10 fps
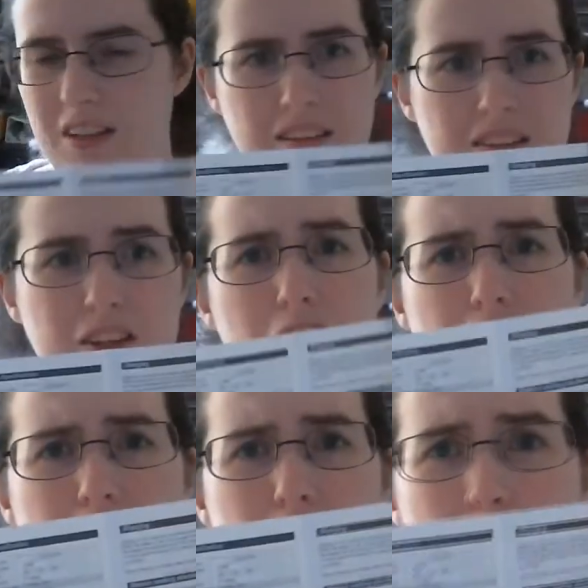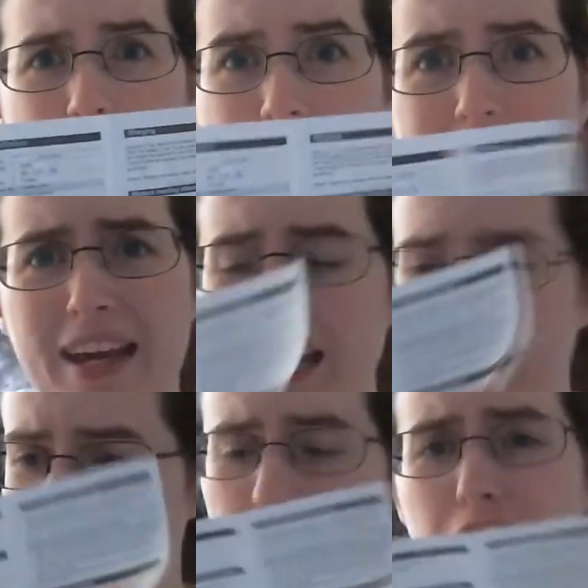Look at all this reading I have
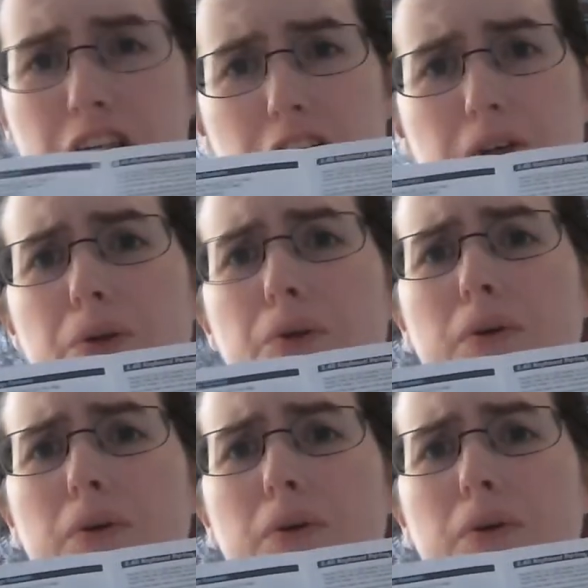to do!